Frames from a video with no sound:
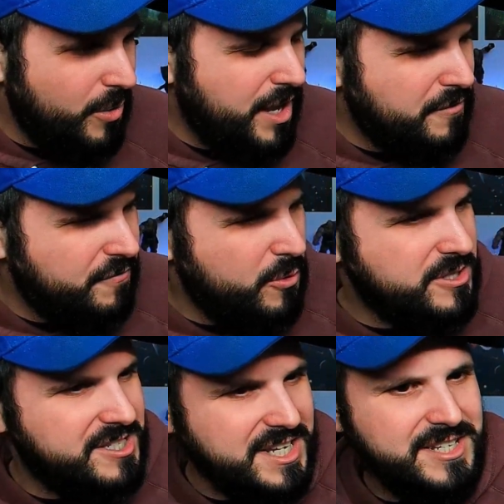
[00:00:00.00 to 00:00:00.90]
only had four
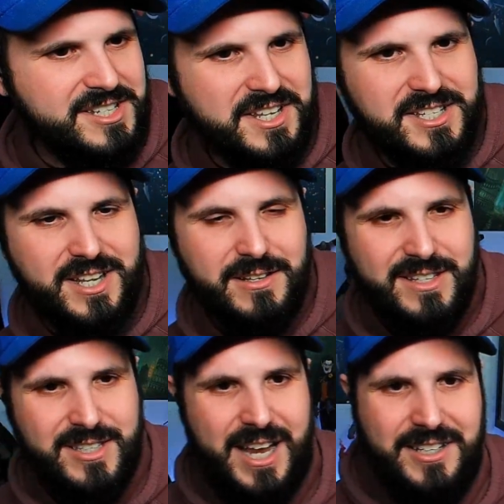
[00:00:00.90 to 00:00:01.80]
seasons and
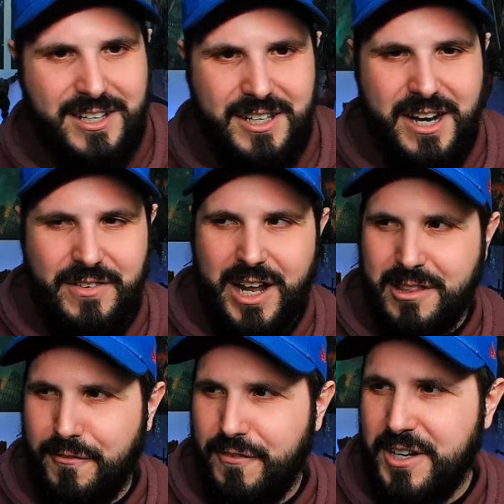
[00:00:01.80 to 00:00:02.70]
technically never got
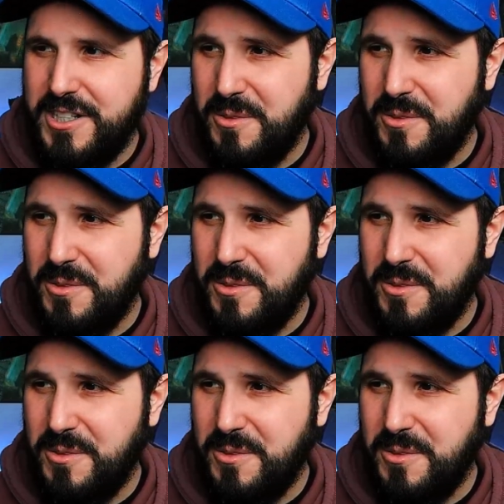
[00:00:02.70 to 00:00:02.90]
the finish,